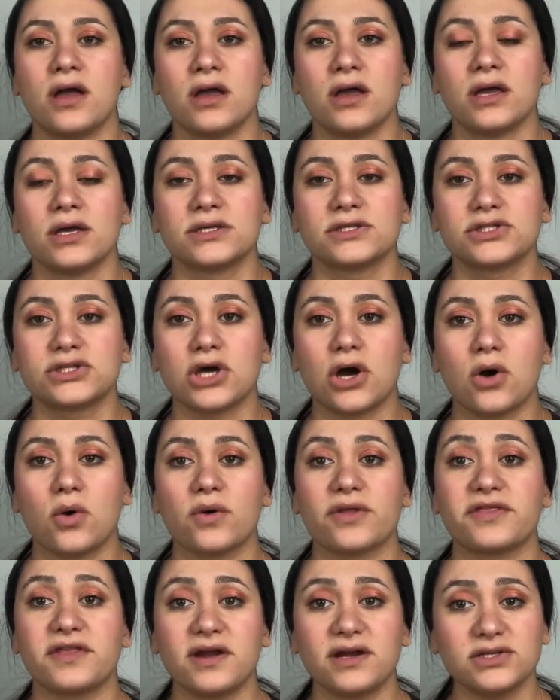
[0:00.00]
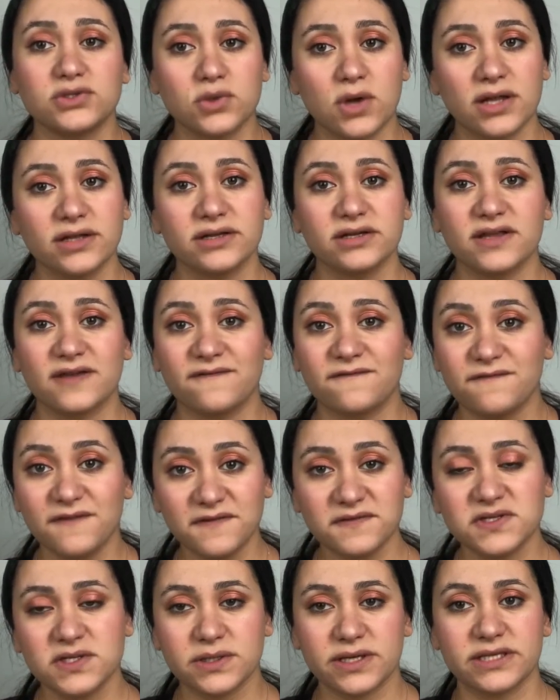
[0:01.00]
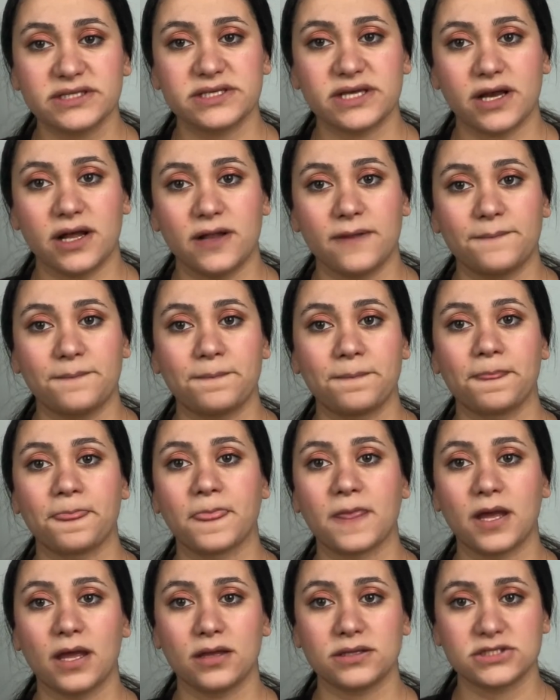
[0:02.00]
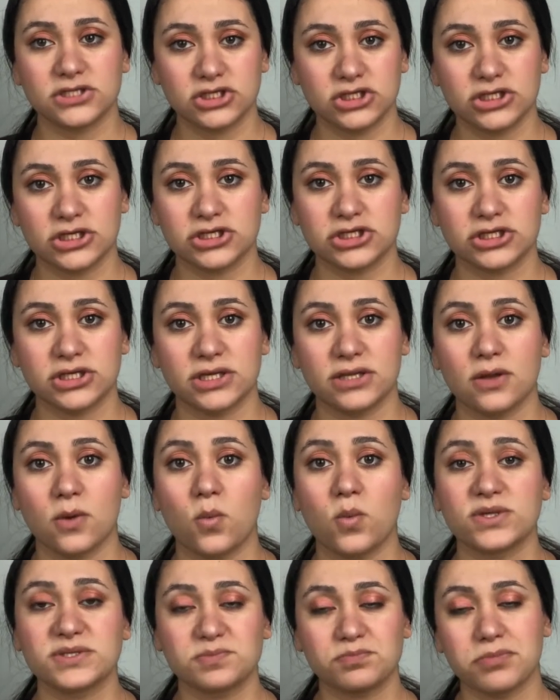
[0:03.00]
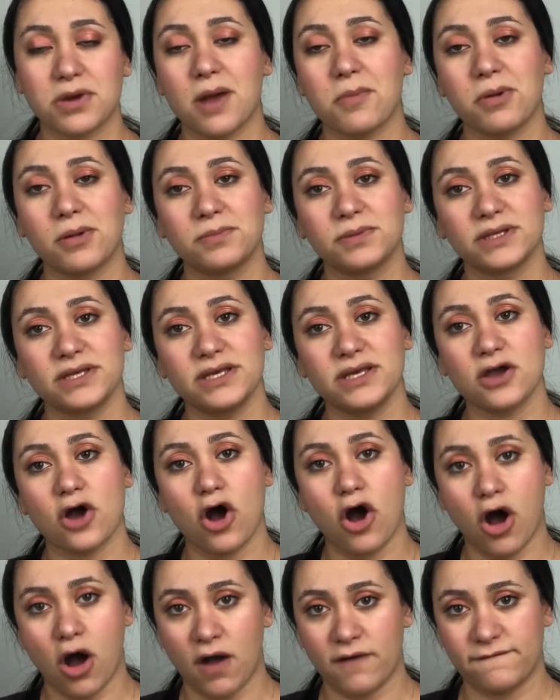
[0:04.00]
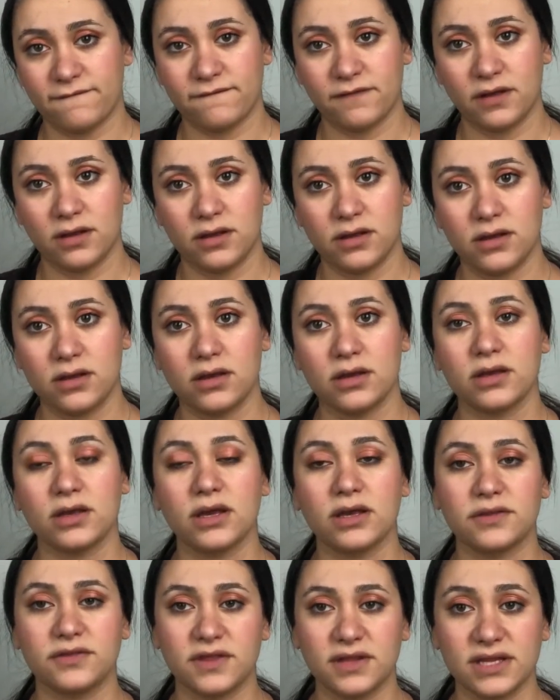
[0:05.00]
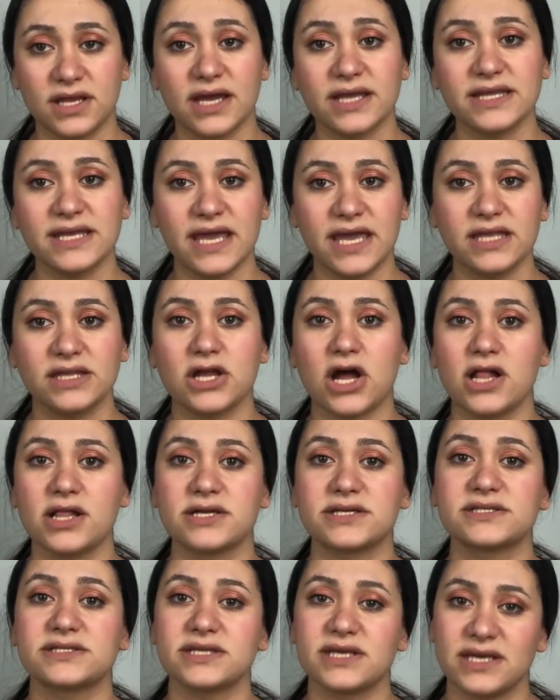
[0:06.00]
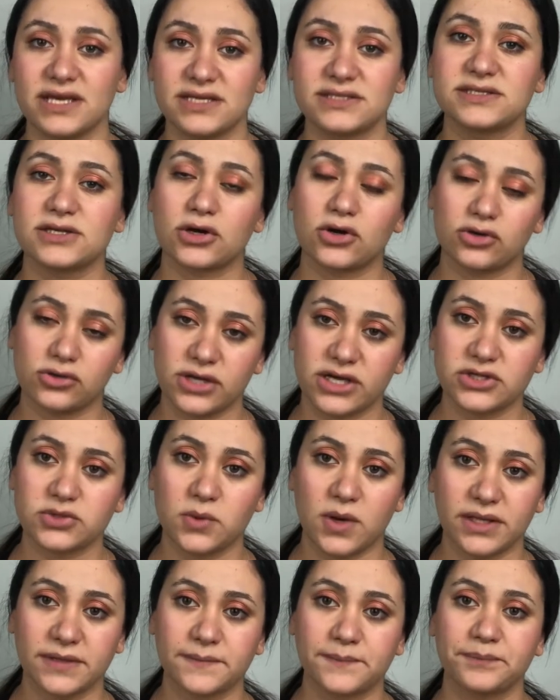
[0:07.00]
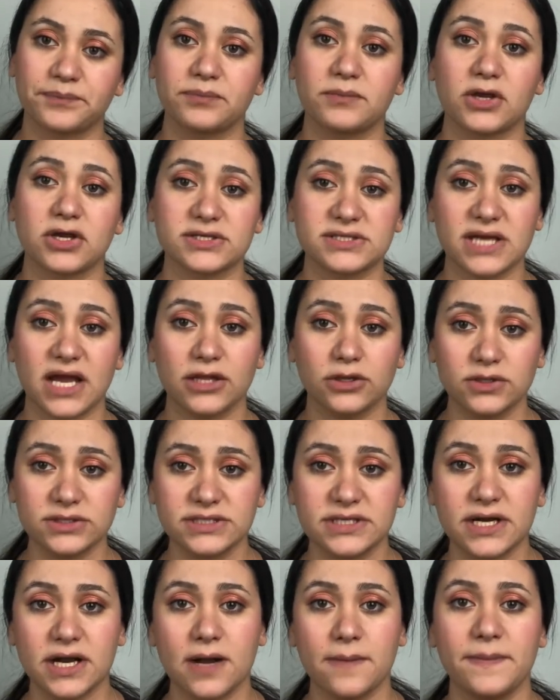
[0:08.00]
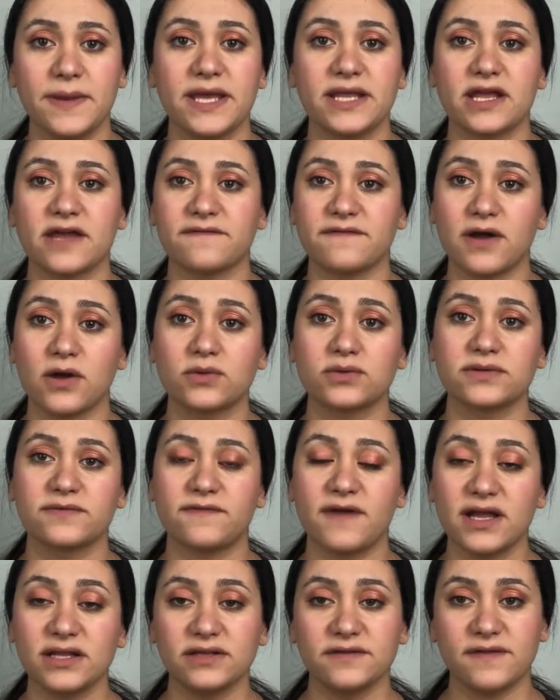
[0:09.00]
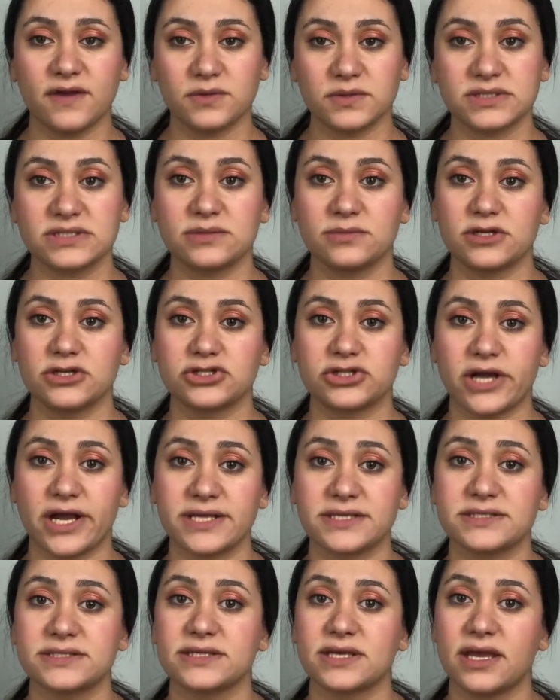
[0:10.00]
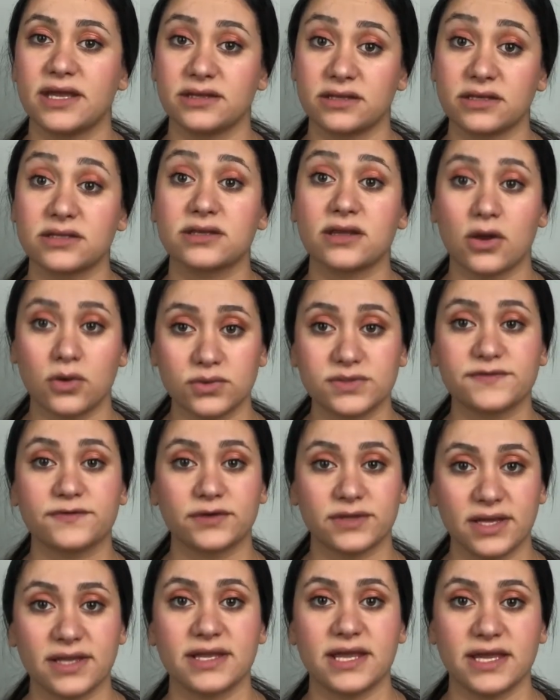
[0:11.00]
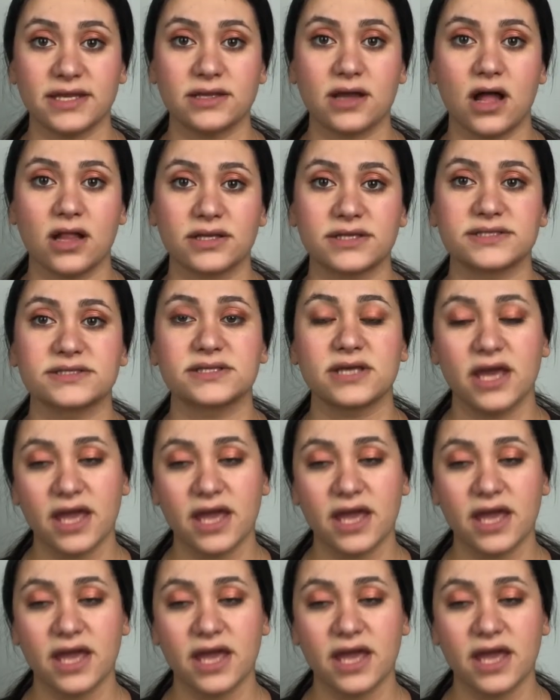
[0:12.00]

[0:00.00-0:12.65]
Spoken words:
So their $250 retail suggestion was probably off. The $98 is the correct one because I looked it up and I finally found a similar dress and it goes for $98.